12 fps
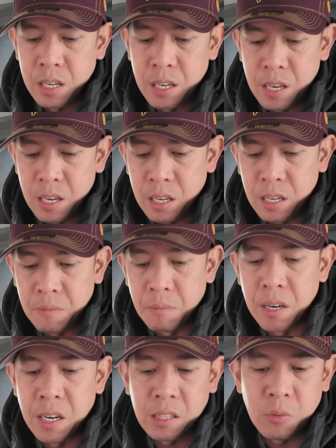Yeah,
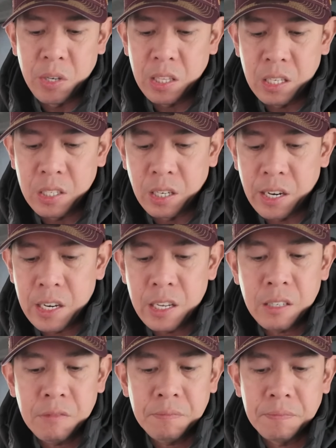but when it is
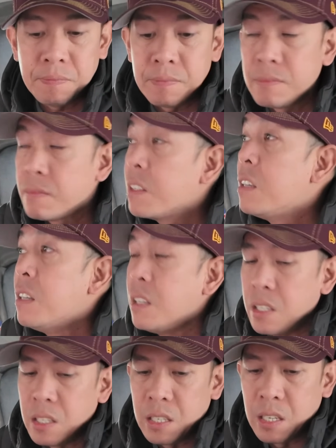raining,
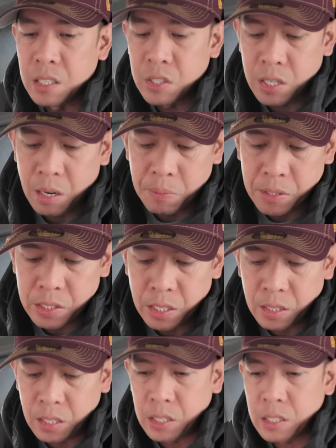yeah, shopping
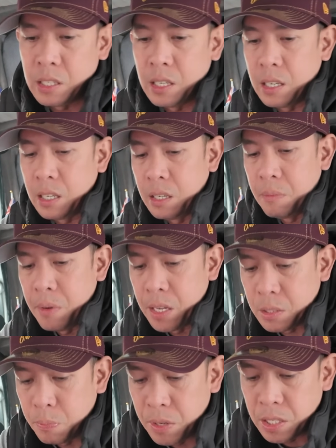center is the
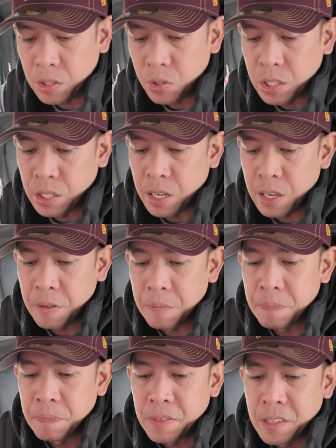best place to stay.
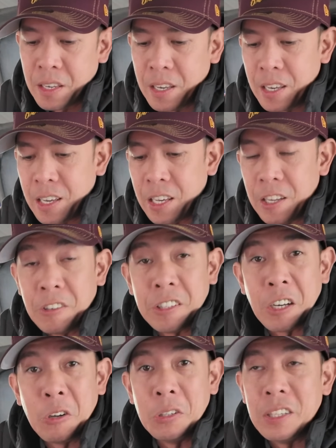You know,
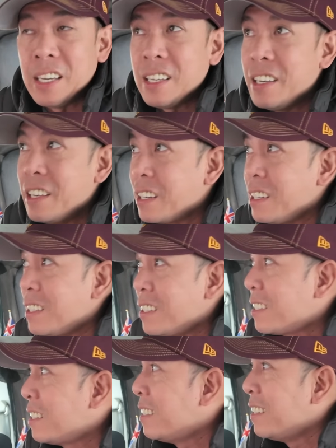the good thing here
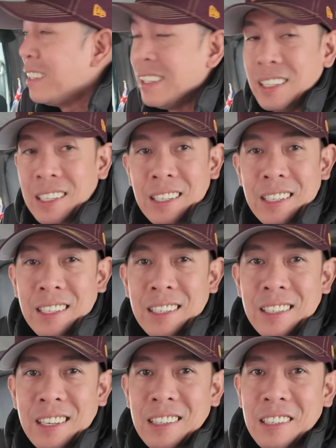is,
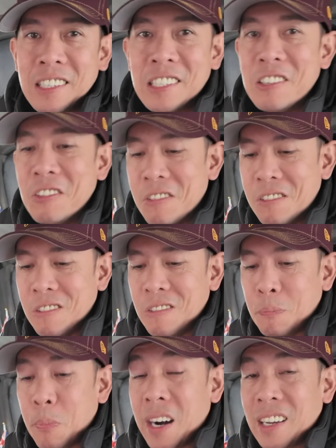yeah, there's
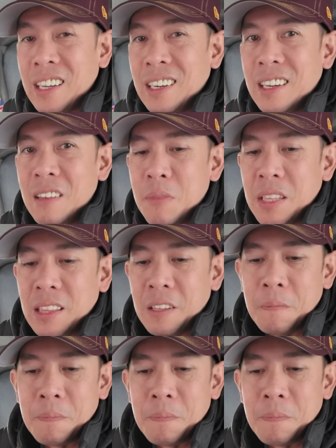no parking limit.